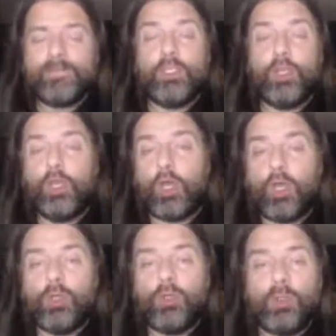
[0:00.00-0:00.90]
The
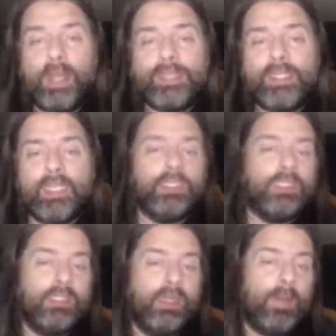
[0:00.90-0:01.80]
low
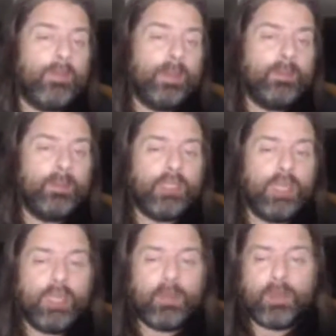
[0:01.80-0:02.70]
ratings. People
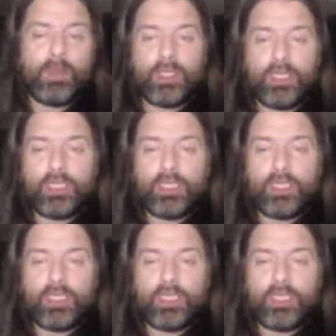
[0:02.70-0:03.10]
say, yeah, but